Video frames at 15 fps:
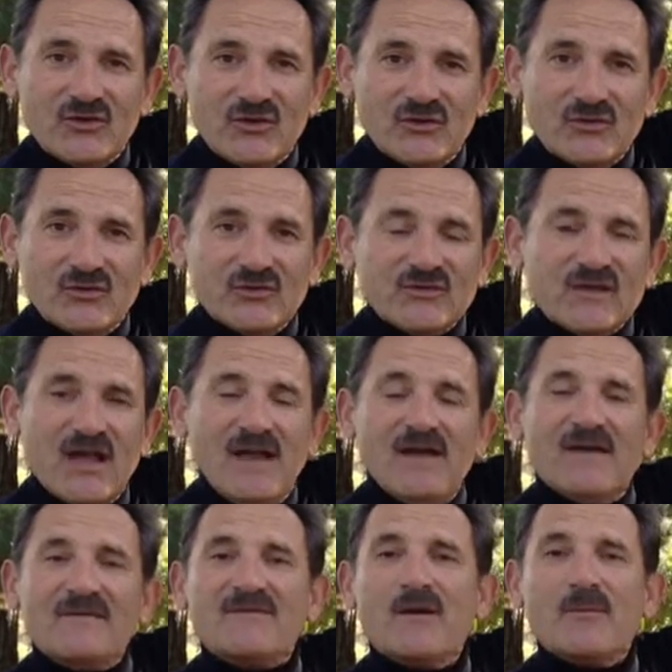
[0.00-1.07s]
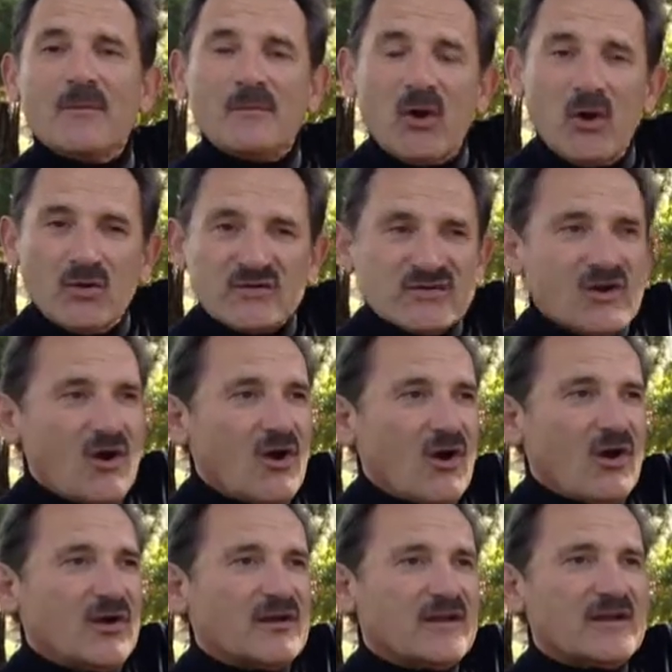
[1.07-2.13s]
use from a
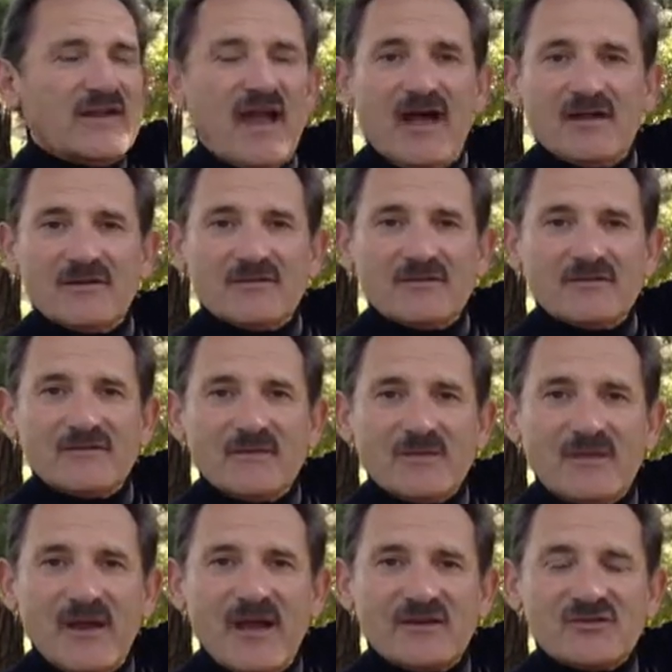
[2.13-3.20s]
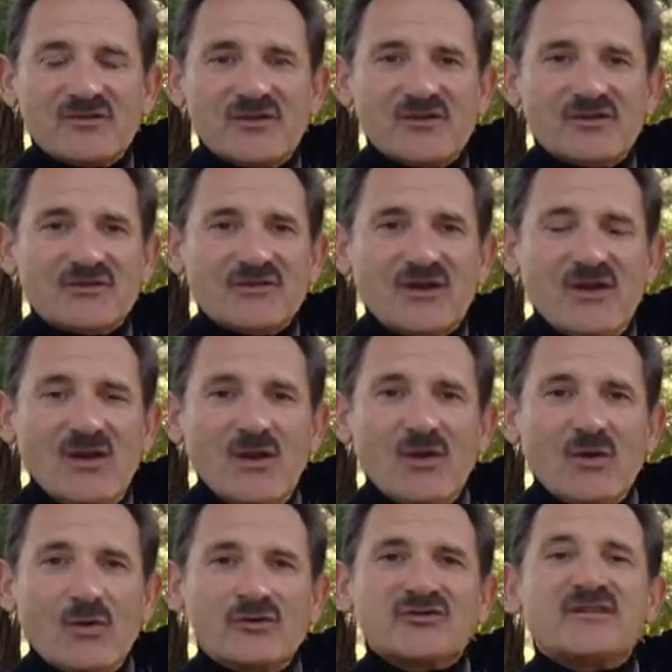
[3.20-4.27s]
postcard, a calendar from the past years,
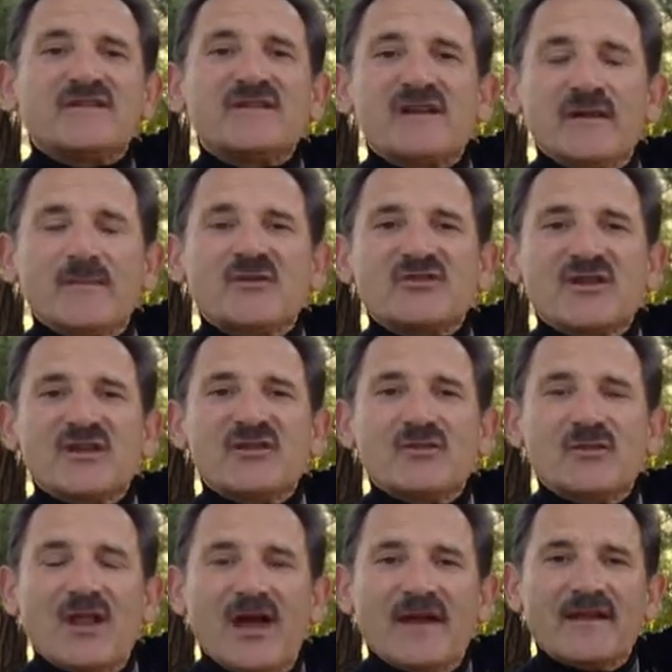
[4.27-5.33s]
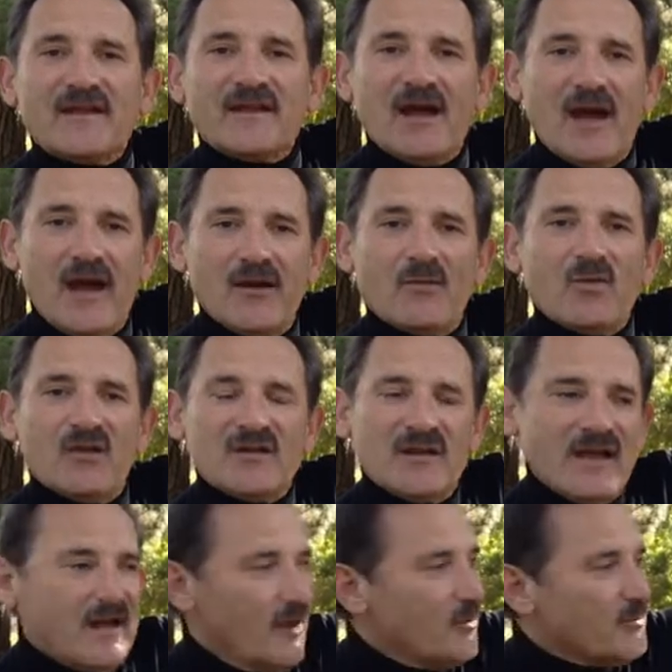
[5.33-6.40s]
or just an image that you like. And I will
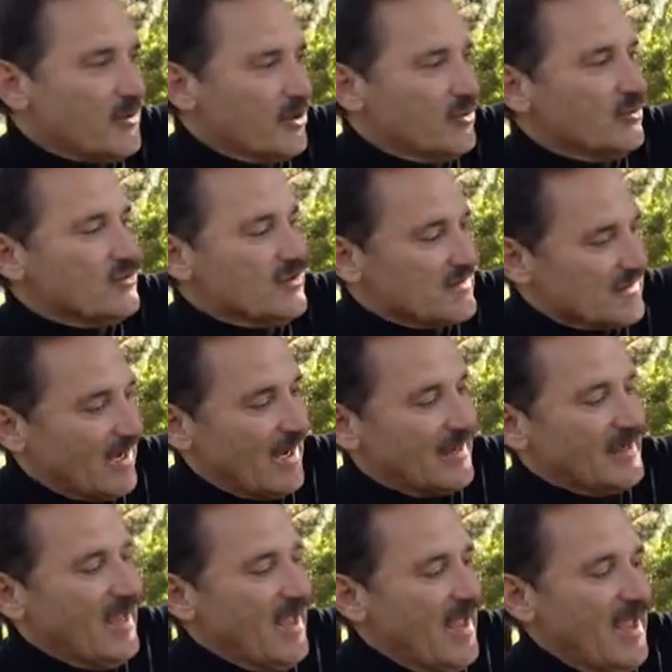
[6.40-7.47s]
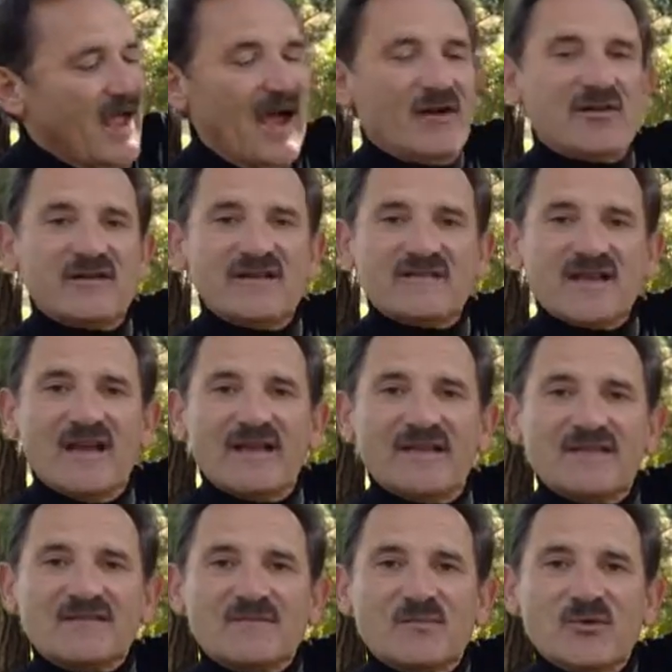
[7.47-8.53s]
help you decide how to design
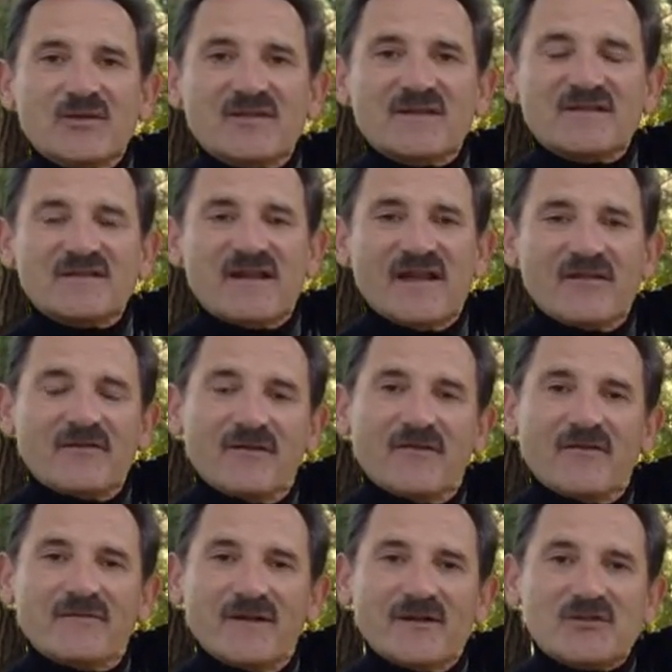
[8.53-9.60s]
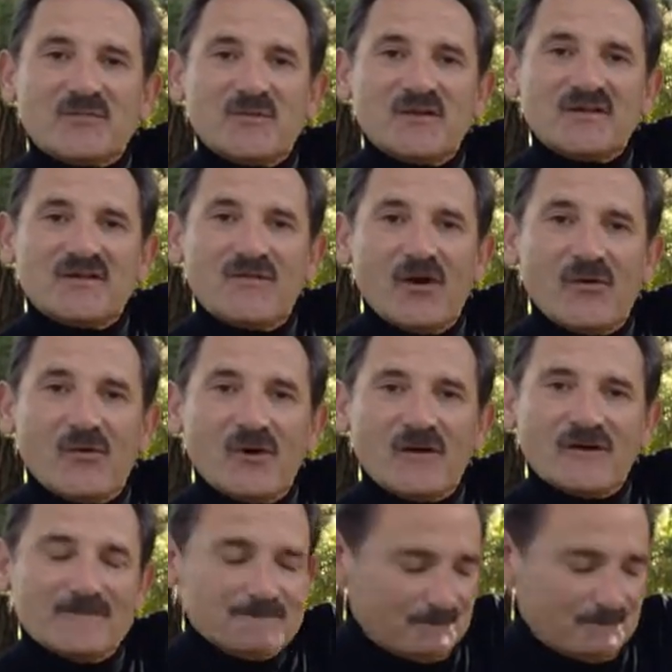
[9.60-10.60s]
this and put this together in a finished piece of artwork.